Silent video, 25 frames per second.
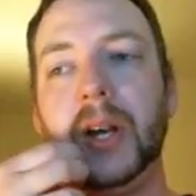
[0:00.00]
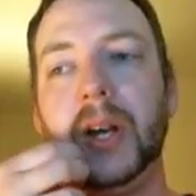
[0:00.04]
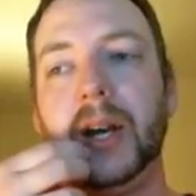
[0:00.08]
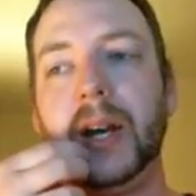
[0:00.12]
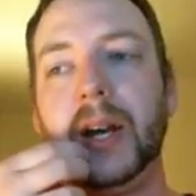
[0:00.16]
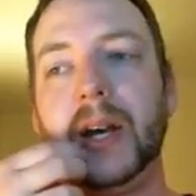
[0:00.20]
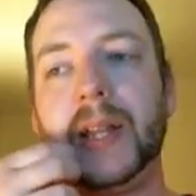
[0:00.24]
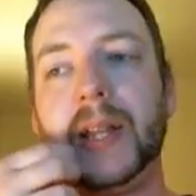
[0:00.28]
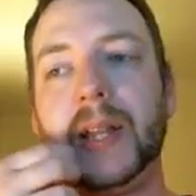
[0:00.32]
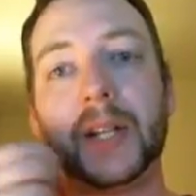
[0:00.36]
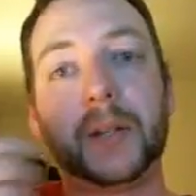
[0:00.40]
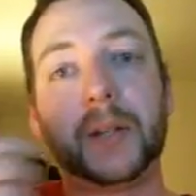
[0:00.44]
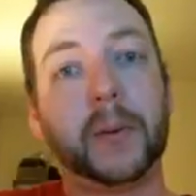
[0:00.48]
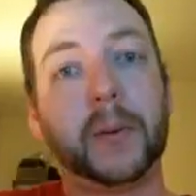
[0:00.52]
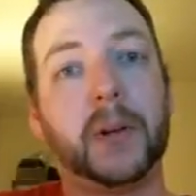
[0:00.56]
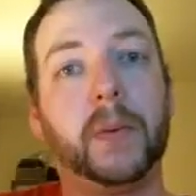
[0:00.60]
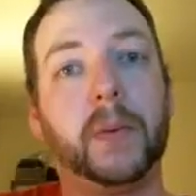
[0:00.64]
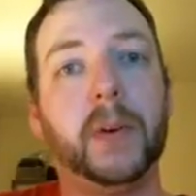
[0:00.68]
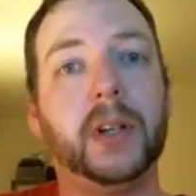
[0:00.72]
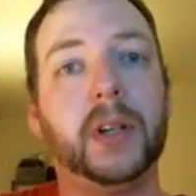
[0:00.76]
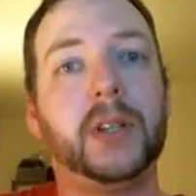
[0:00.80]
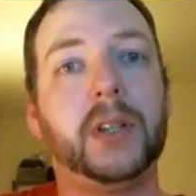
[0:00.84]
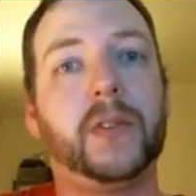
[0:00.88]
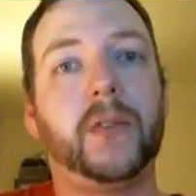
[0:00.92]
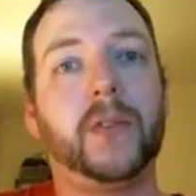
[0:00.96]
That's what it
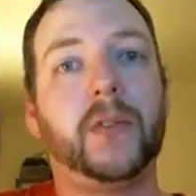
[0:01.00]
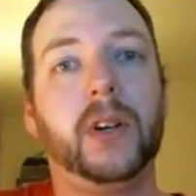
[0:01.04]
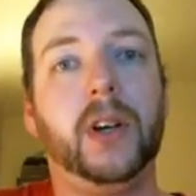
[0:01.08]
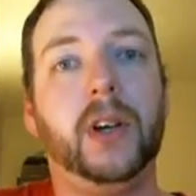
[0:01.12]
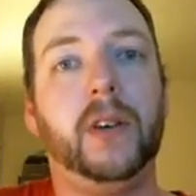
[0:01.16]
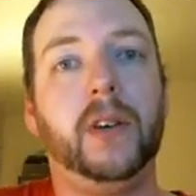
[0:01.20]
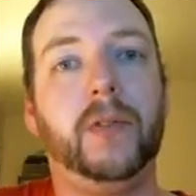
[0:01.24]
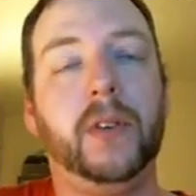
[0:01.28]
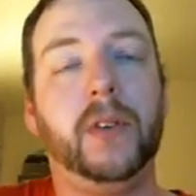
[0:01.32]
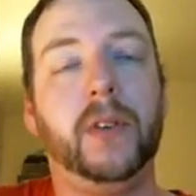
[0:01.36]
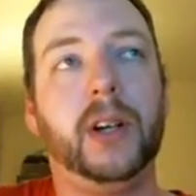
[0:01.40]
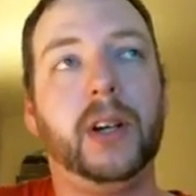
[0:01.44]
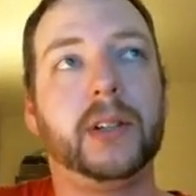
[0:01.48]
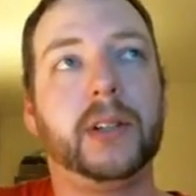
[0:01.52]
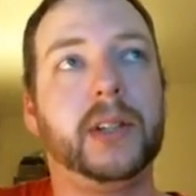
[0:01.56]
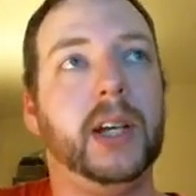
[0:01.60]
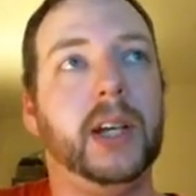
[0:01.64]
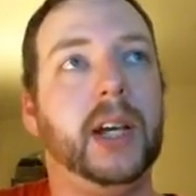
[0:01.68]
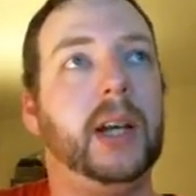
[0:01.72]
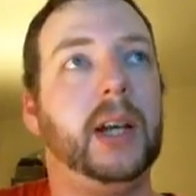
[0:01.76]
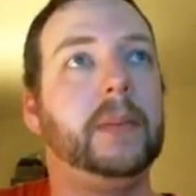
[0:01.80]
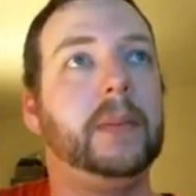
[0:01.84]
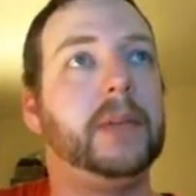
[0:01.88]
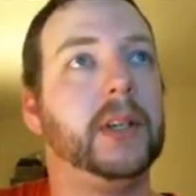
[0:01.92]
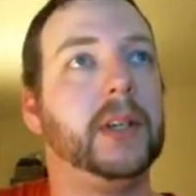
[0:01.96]
was for an awful long
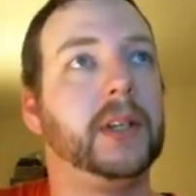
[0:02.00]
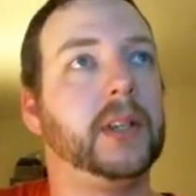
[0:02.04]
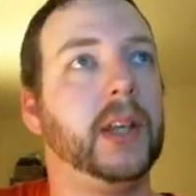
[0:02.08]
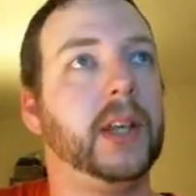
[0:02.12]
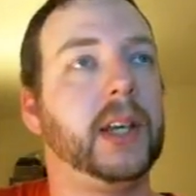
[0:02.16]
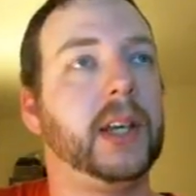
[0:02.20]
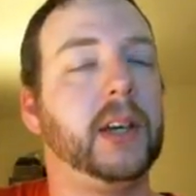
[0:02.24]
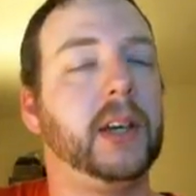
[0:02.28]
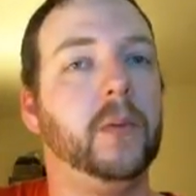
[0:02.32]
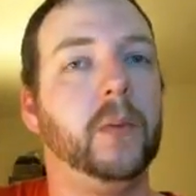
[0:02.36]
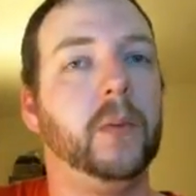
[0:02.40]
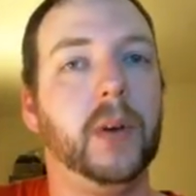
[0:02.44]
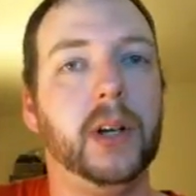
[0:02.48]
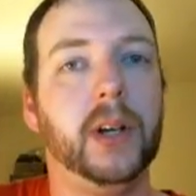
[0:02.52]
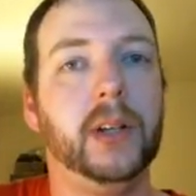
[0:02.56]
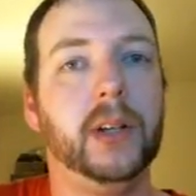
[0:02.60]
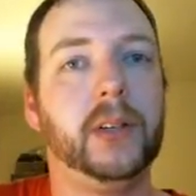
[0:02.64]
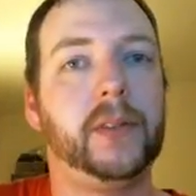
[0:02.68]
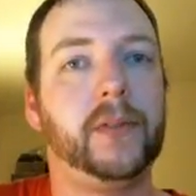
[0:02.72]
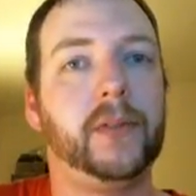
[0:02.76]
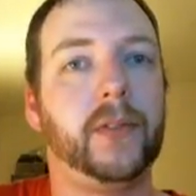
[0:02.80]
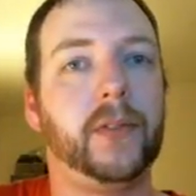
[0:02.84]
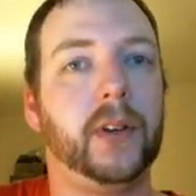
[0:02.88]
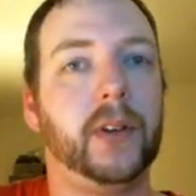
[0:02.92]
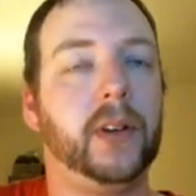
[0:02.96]
time, just like it
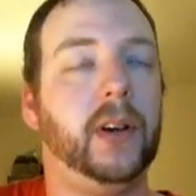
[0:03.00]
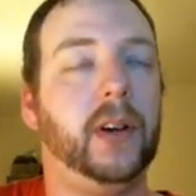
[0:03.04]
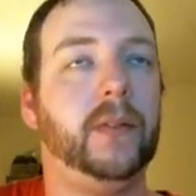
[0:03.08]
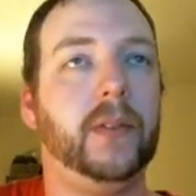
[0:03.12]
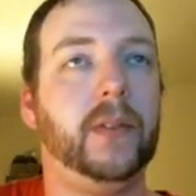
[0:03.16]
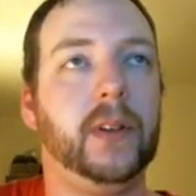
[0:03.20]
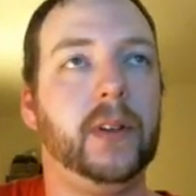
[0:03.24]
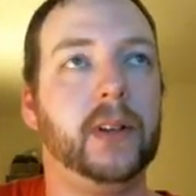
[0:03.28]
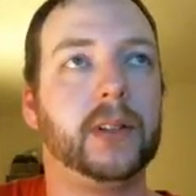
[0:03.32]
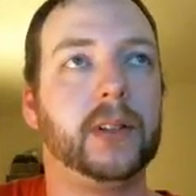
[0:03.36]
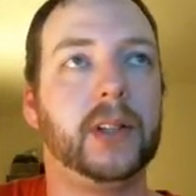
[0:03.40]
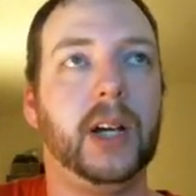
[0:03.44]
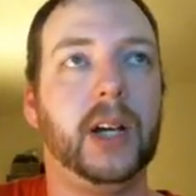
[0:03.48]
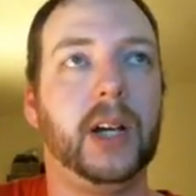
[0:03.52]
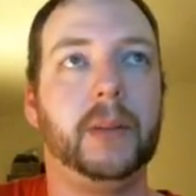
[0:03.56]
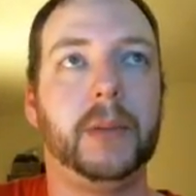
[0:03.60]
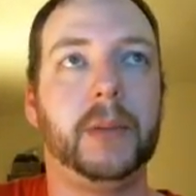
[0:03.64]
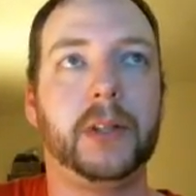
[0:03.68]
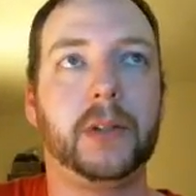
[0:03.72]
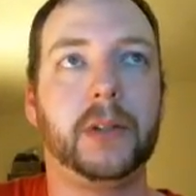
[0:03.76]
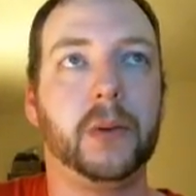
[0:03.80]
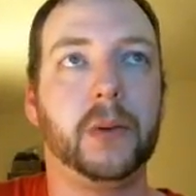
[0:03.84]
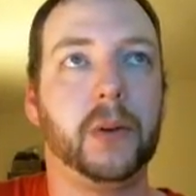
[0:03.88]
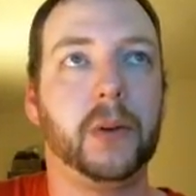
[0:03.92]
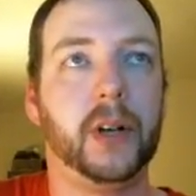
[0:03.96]
was for an awful long time the
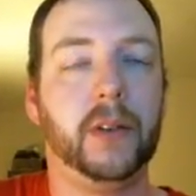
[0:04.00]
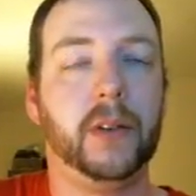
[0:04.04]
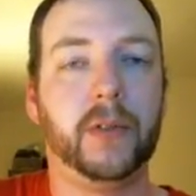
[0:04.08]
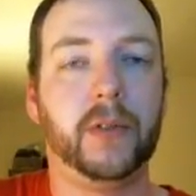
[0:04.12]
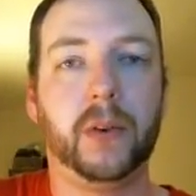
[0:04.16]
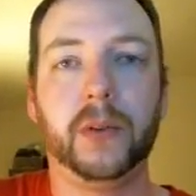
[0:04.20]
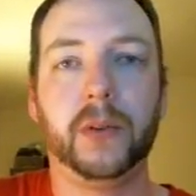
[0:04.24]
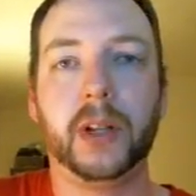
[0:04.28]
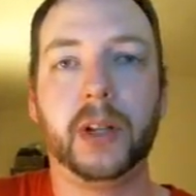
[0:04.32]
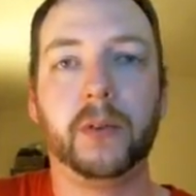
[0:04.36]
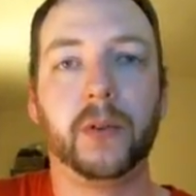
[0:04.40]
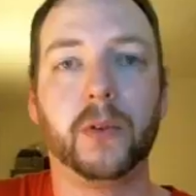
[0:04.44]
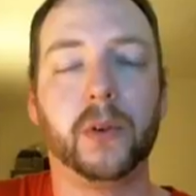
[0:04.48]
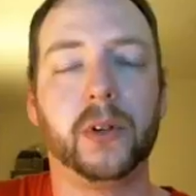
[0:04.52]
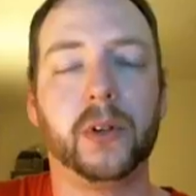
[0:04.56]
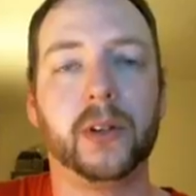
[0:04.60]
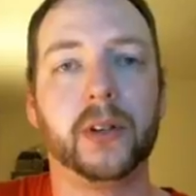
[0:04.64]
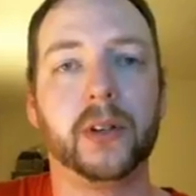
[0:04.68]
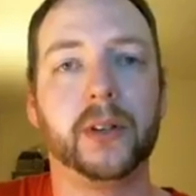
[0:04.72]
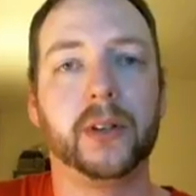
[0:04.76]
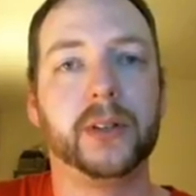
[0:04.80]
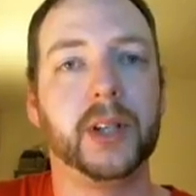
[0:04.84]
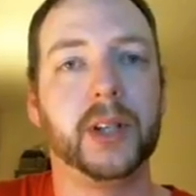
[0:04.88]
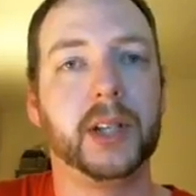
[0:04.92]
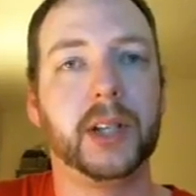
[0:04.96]
story of only
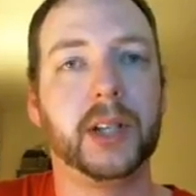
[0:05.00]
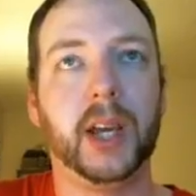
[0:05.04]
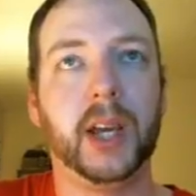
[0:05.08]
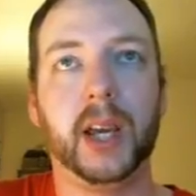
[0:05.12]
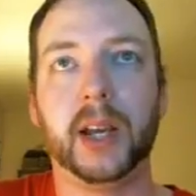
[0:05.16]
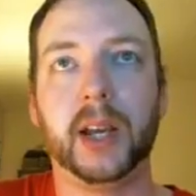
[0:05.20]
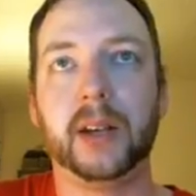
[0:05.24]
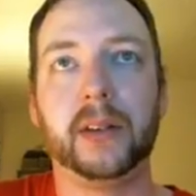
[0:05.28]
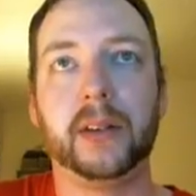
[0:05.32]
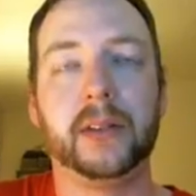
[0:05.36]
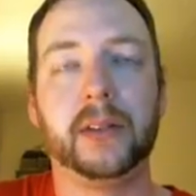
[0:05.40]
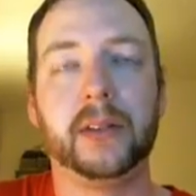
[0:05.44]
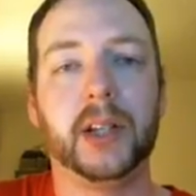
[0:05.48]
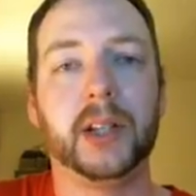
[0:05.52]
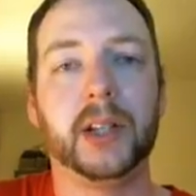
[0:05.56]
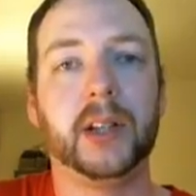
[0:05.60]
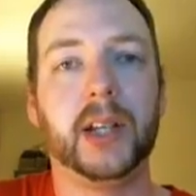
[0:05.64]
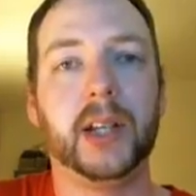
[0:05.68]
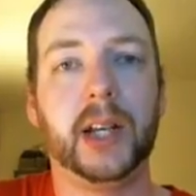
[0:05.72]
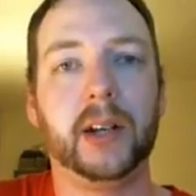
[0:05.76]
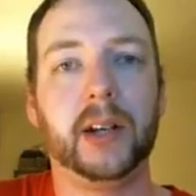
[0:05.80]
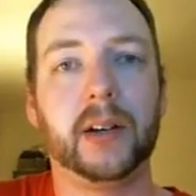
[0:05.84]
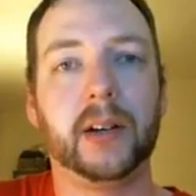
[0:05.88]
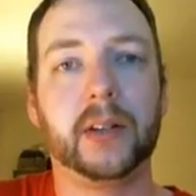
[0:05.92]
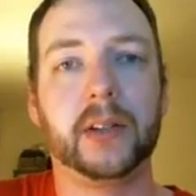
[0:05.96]
rulers and kings and
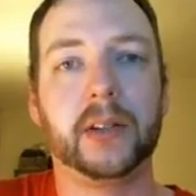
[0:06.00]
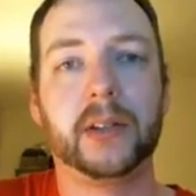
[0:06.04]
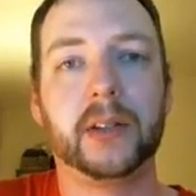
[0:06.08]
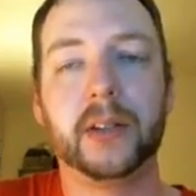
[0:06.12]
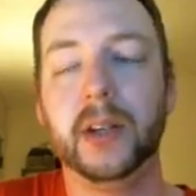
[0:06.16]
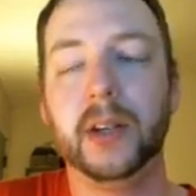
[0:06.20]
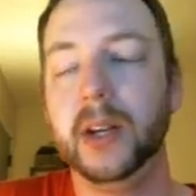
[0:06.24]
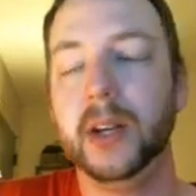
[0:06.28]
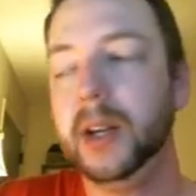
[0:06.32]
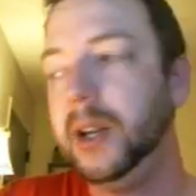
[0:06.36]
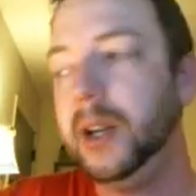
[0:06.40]
leaders.